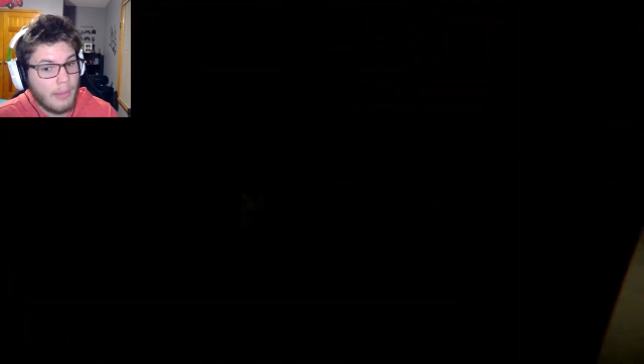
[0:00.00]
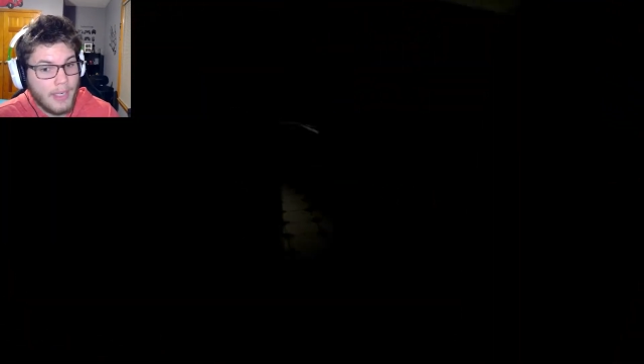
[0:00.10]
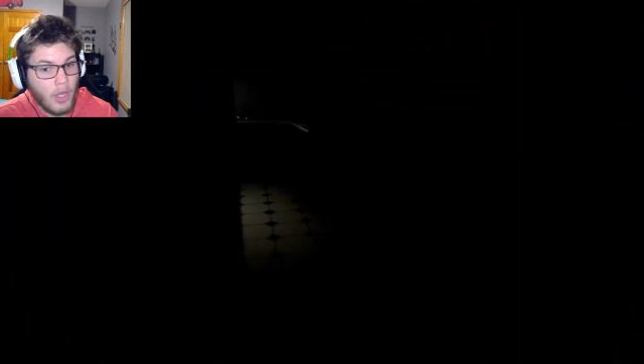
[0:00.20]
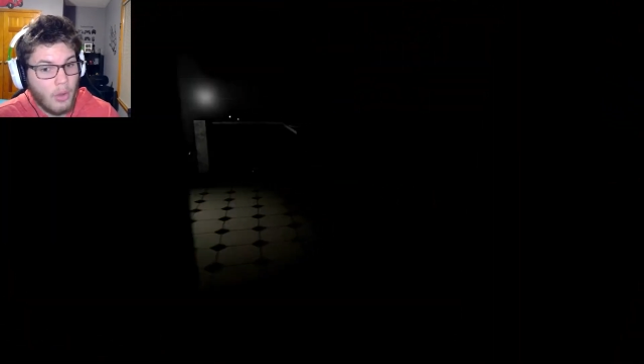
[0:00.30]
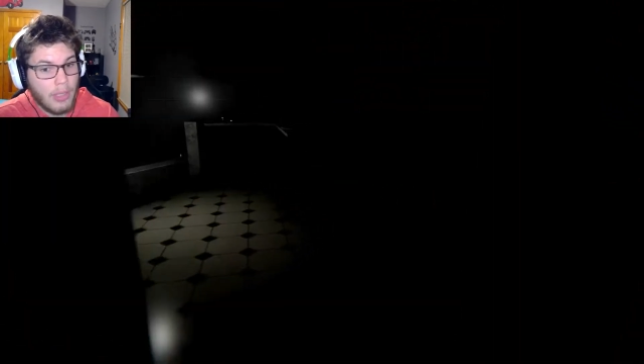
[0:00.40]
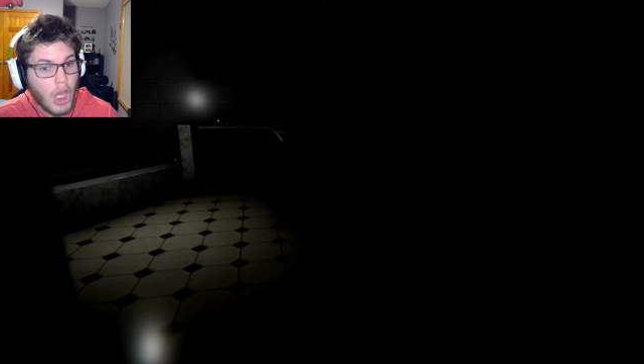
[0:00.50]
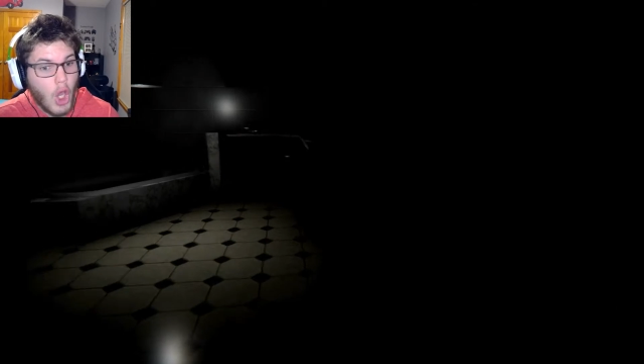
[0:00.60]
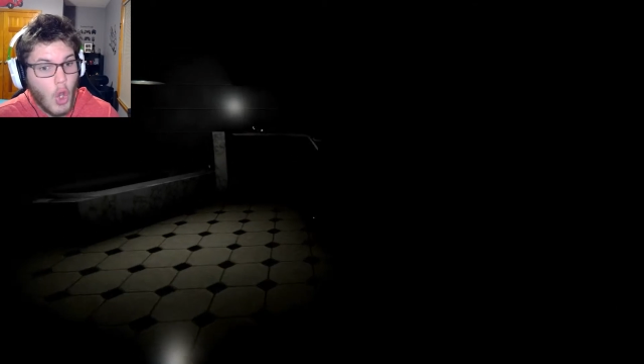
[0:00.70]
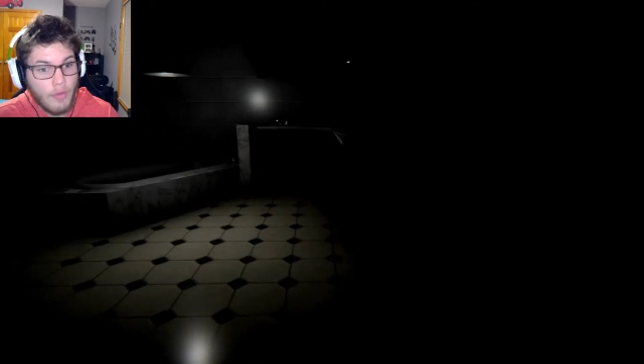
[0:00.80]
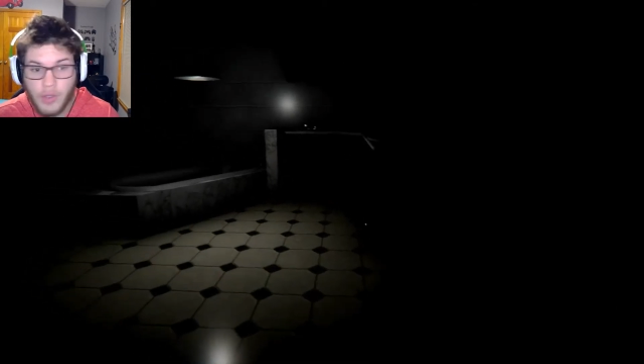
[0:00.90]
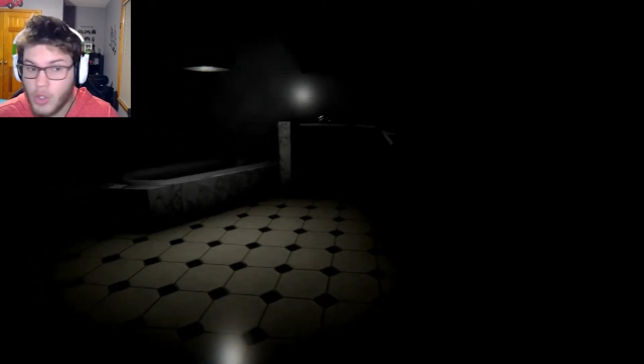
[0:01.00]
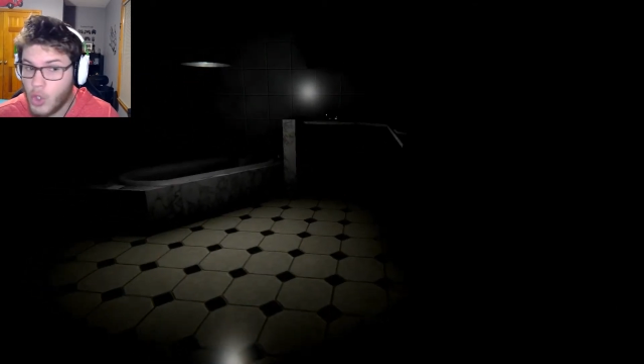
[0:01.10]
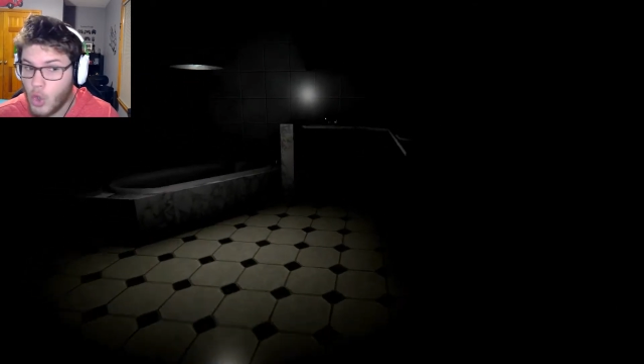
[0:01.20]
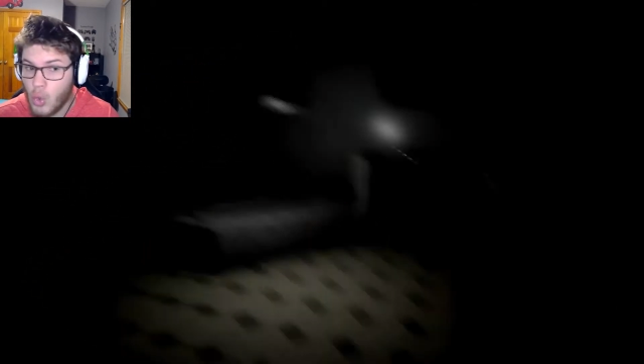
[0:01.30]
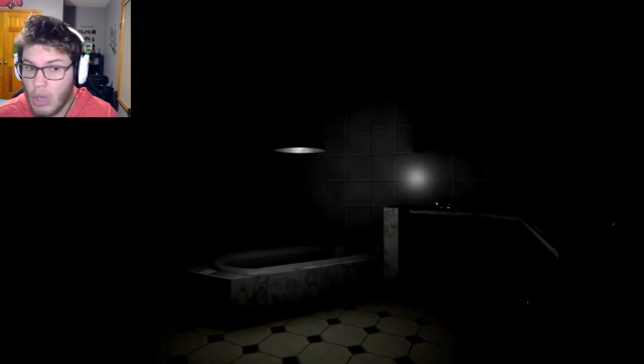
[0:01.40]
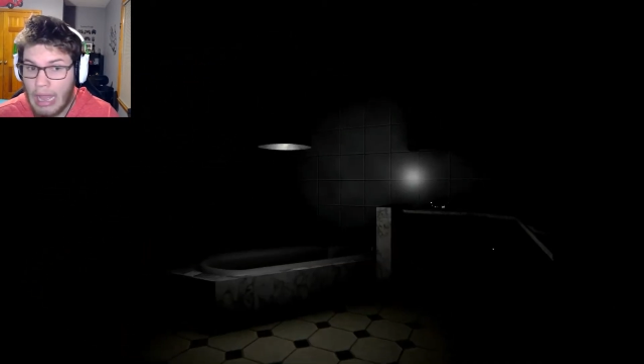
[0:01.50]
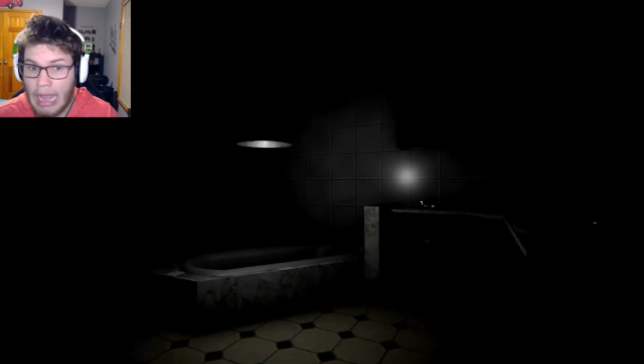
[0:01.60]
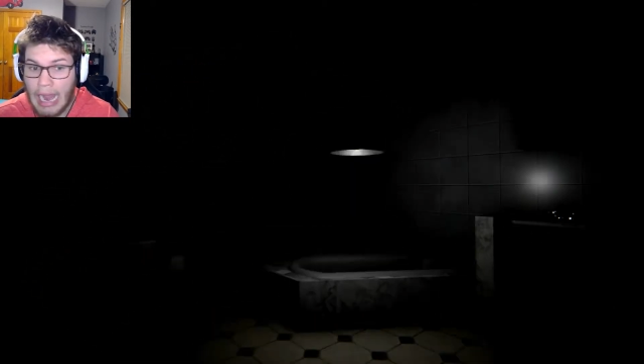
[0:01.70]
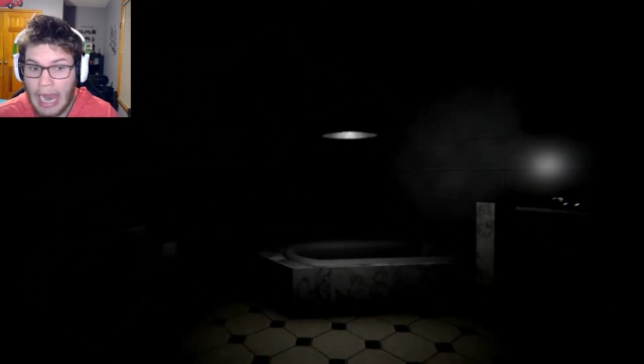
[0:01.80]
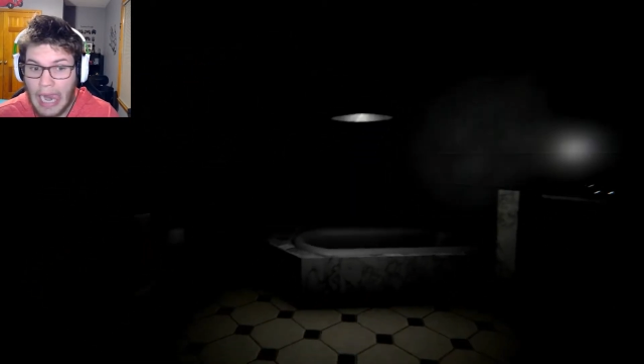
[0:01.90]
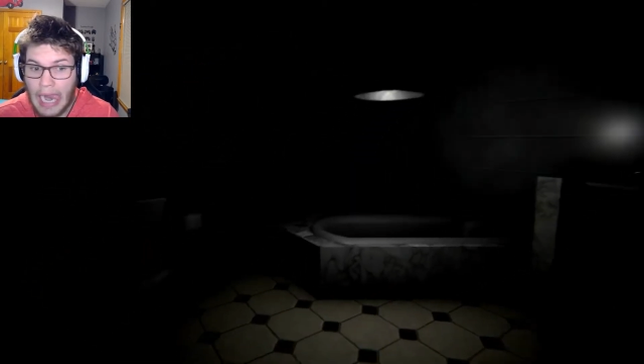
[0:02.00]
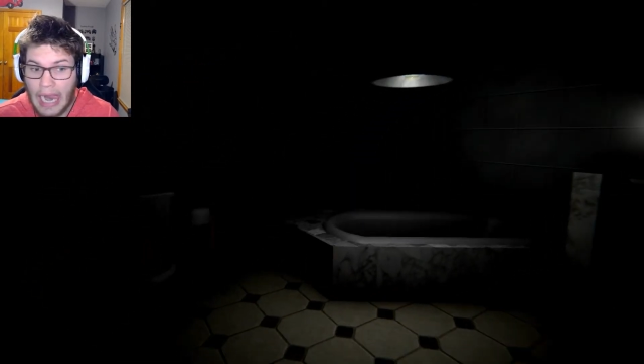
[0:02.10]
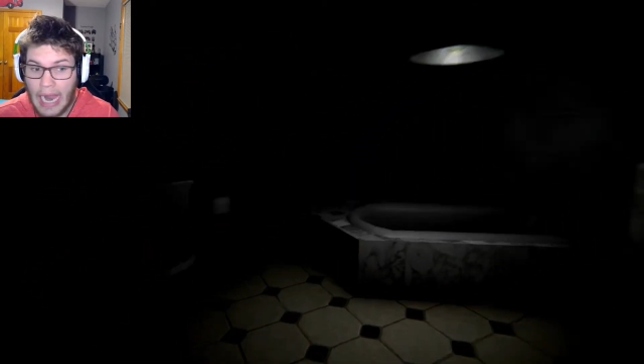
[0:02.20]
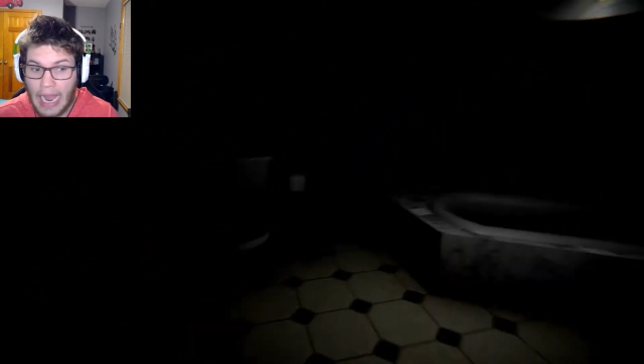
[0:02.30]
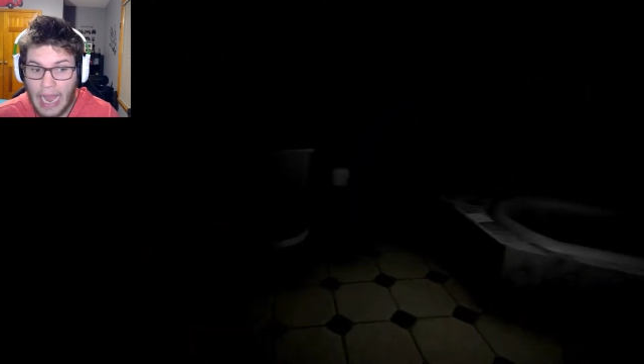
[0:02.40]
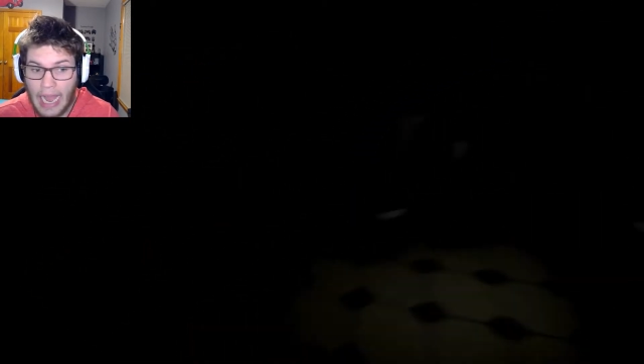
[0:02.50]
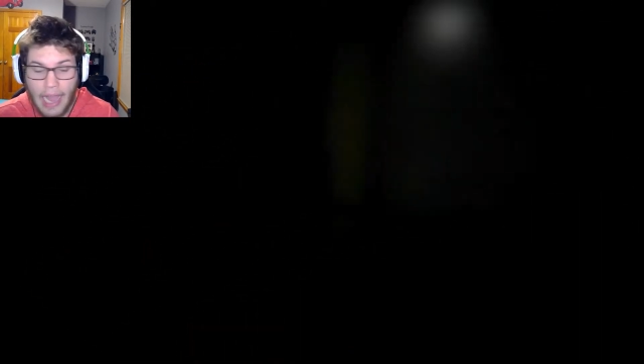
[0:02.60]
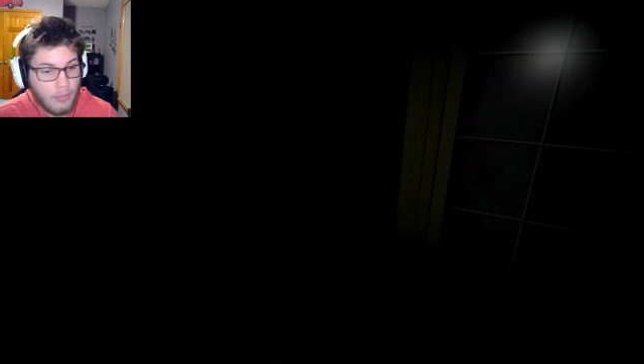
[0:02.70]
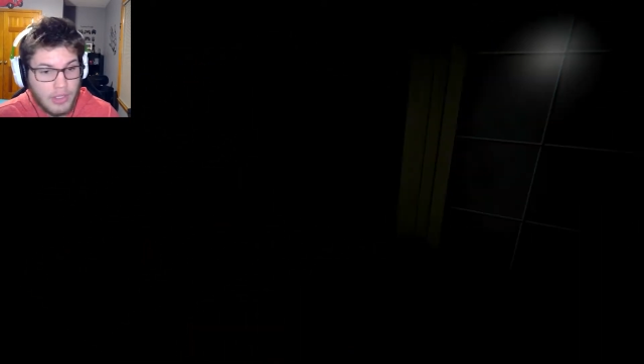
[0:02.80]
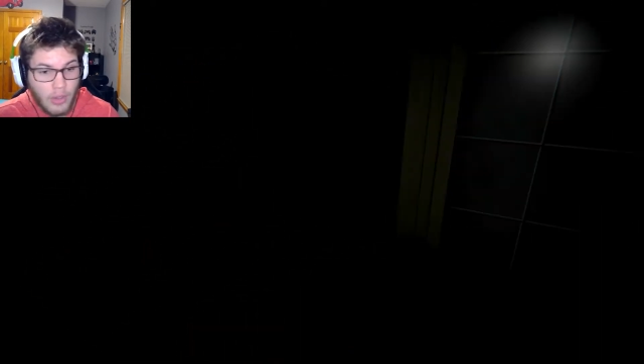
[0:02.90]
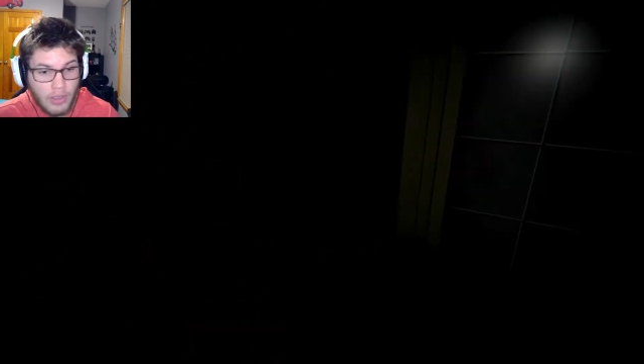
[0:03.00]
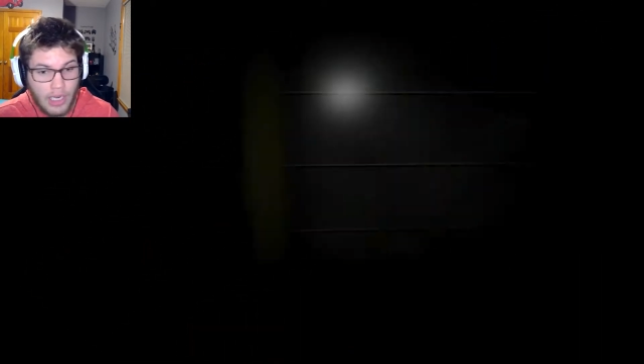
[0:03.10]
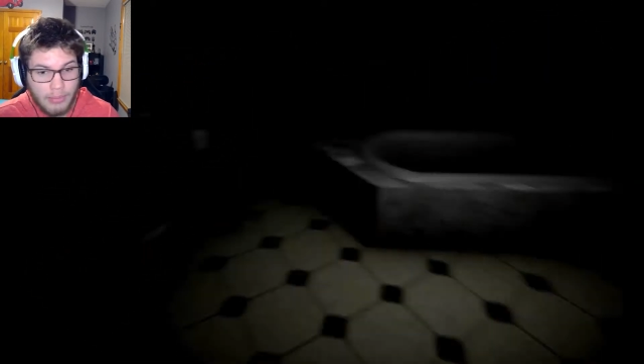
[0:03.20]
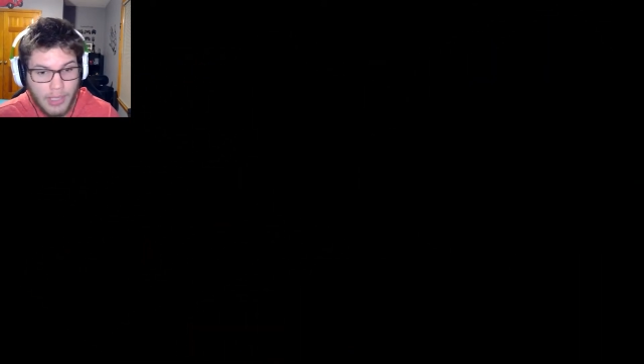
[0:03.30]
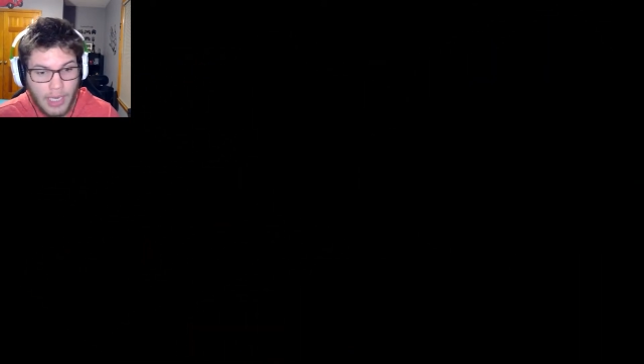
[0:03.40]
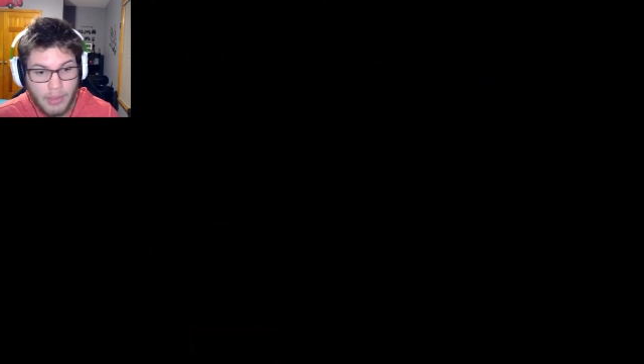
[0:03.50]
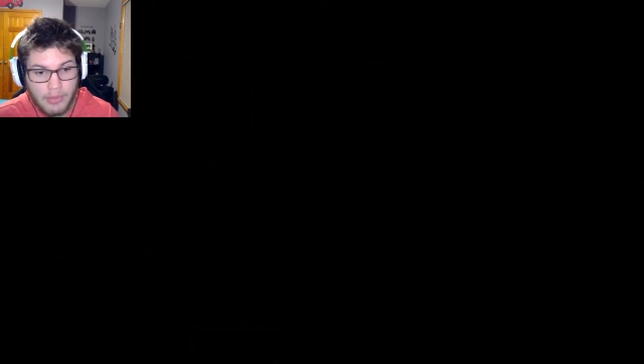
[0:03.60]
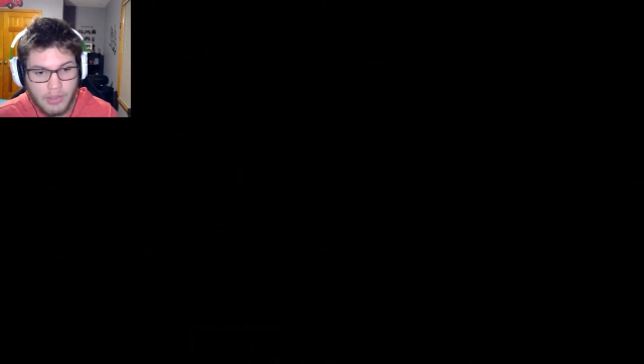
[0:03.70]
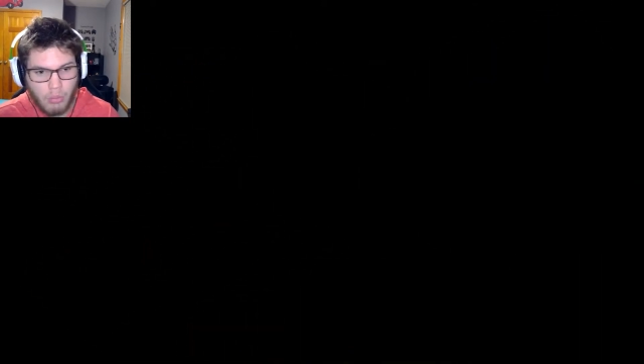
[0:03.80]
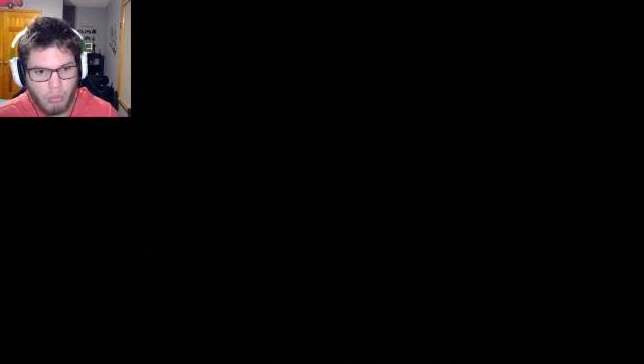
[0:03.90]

Let me know below if you do. I would be totally down to play. i probably.